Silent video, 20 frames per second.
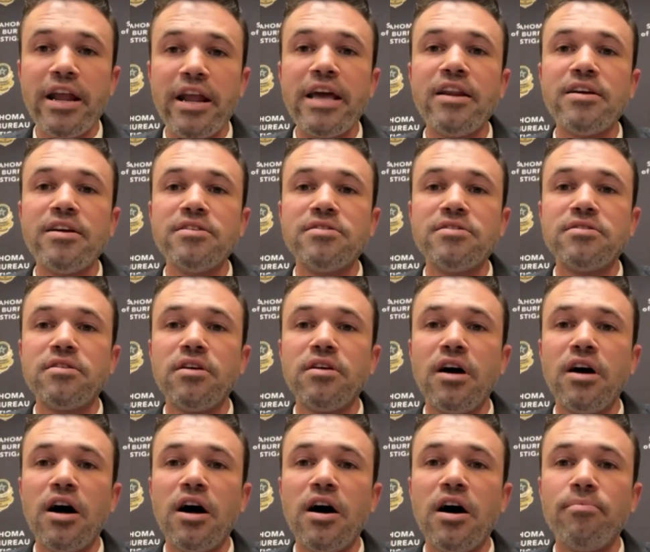It is
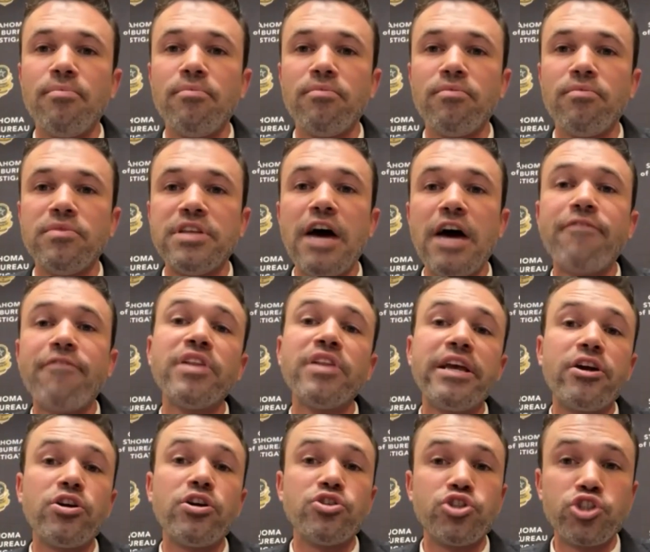definitely
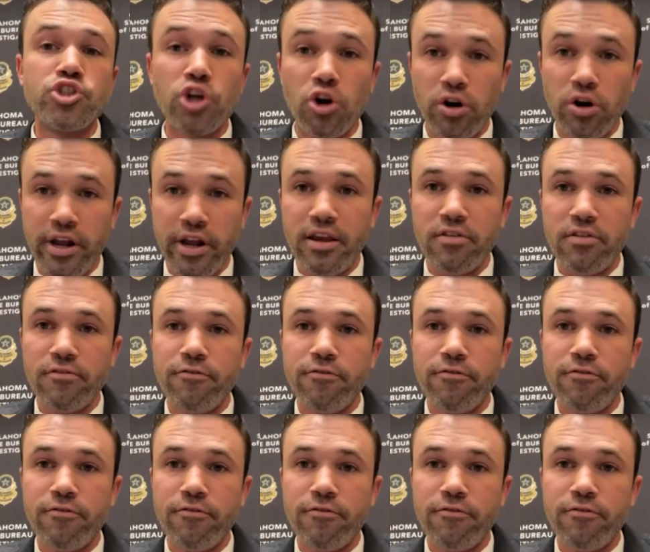concerning